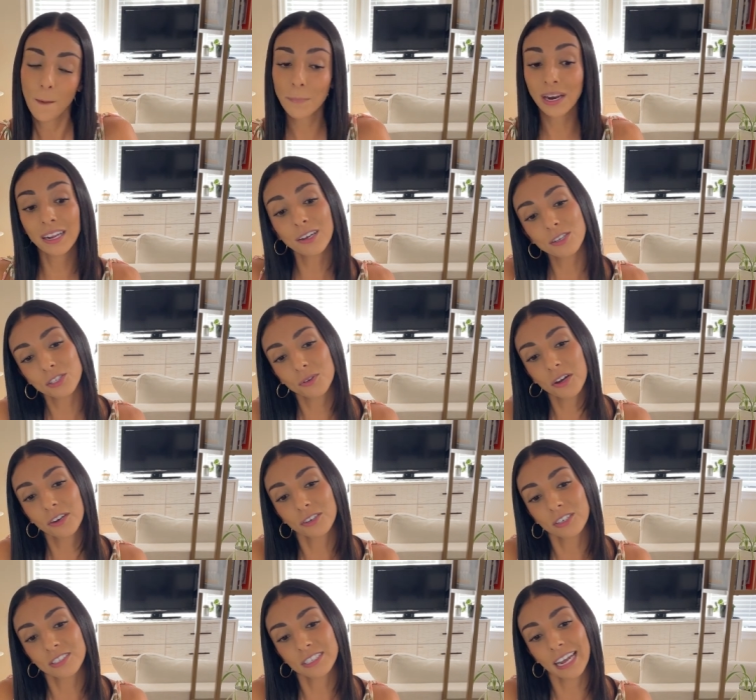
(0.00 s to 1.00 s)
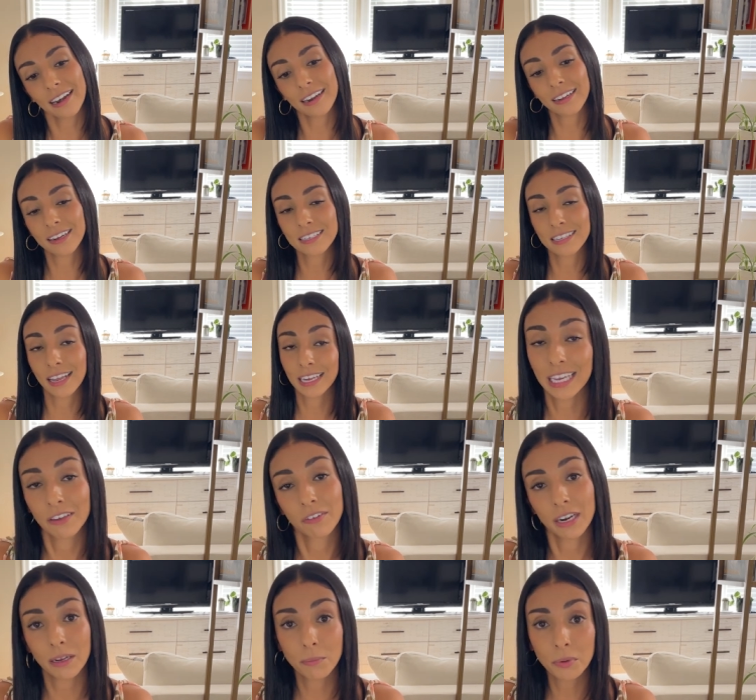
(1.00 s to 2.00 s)
but I also understand it because like if
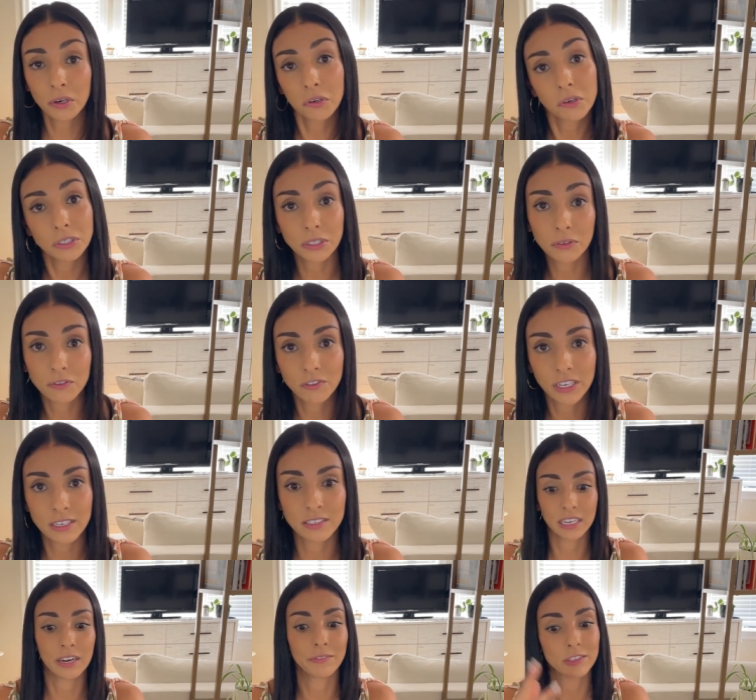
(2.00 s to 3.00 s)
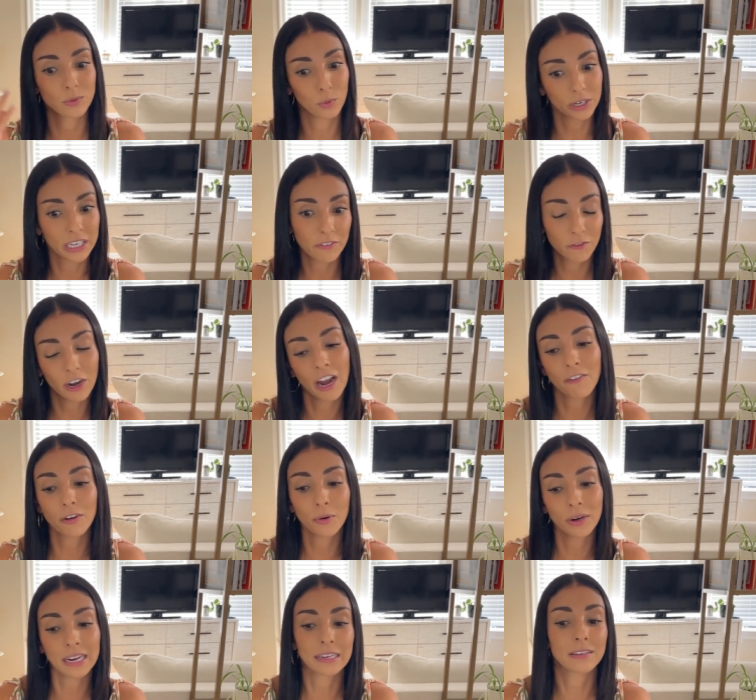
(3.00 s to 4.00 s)
it ain't broke, don't fix it. If it's working for
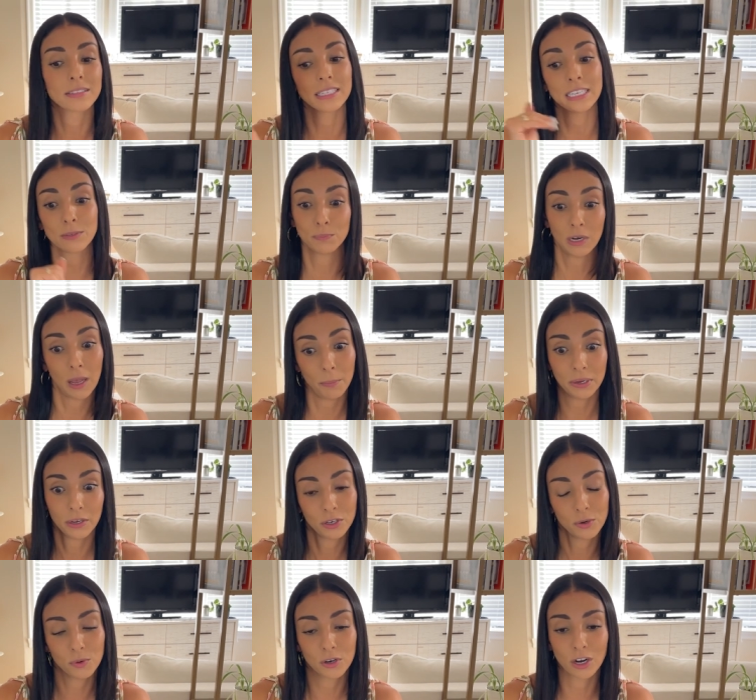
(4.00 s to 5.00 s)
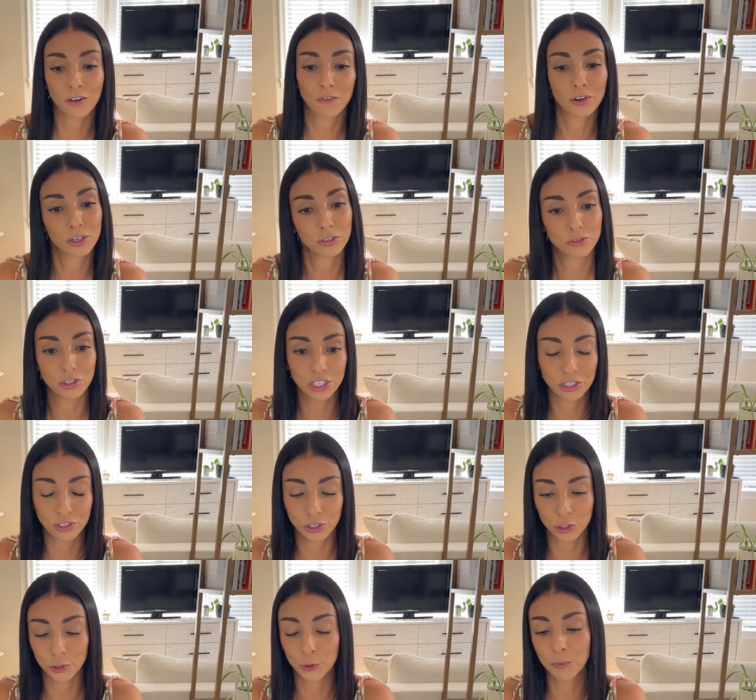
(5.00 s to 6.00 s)
everyone else, it's probably gonna work for Gucci
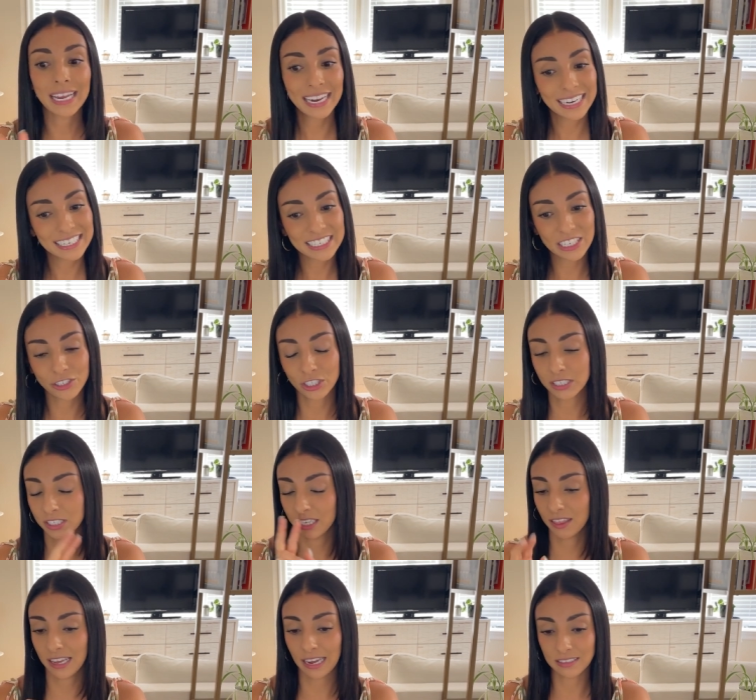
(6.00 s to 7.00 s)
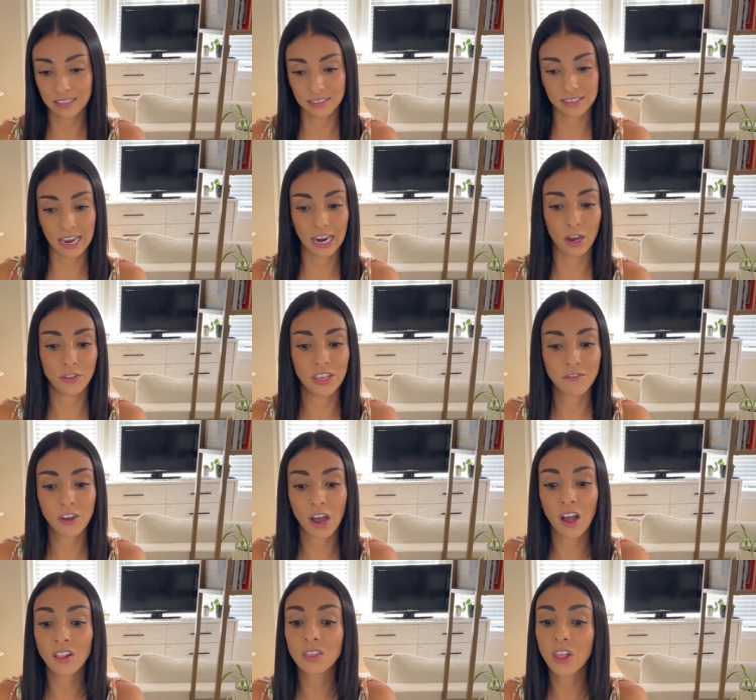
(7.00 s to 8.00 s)
too. In addition to that style, they've
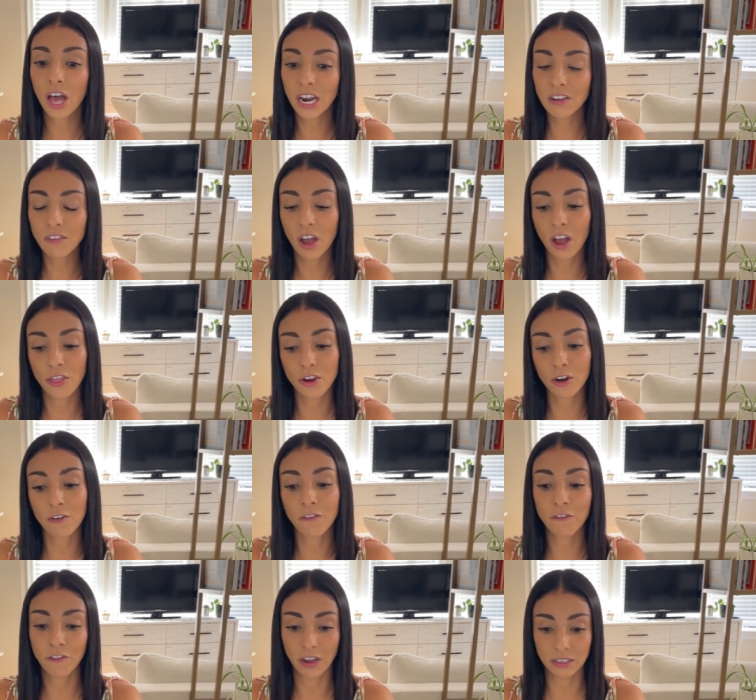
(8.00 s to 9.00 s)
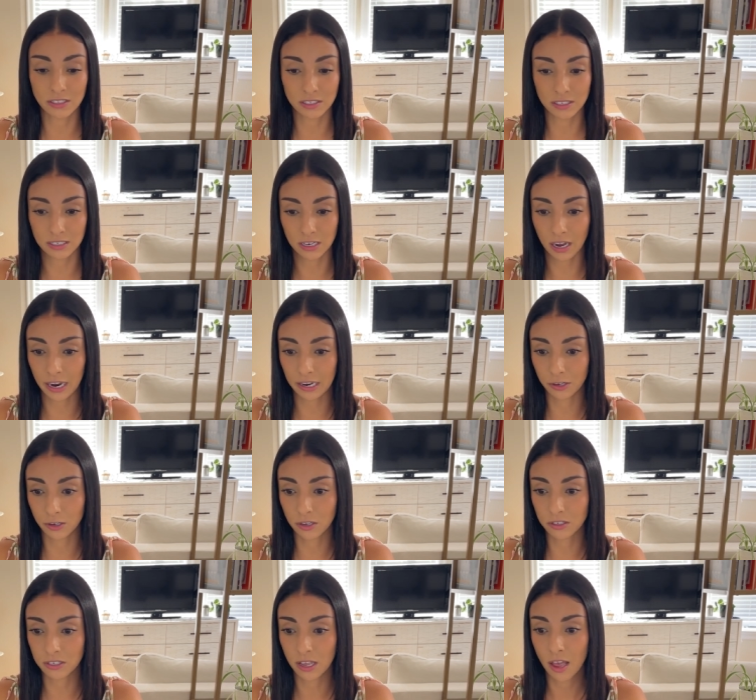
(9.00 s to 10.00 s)
got a lot of other fun
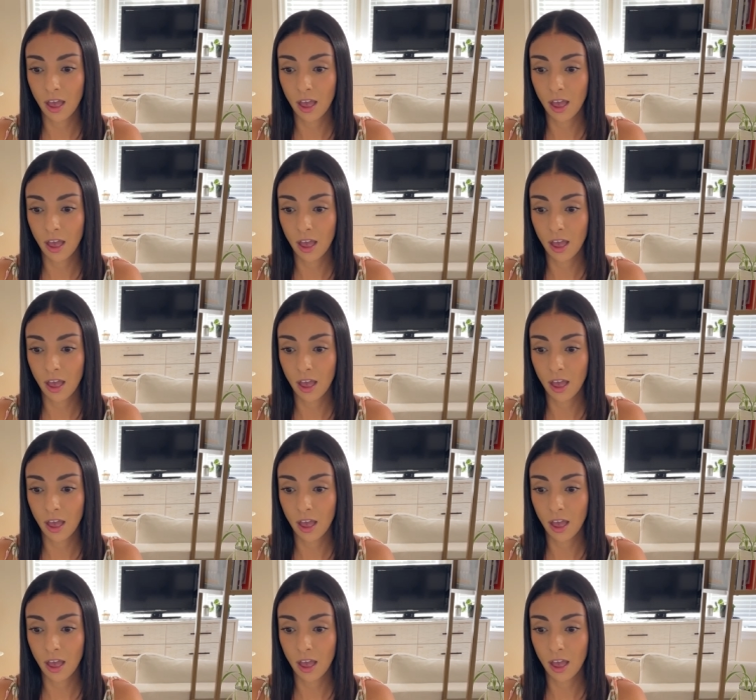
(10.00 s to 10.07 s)
styles.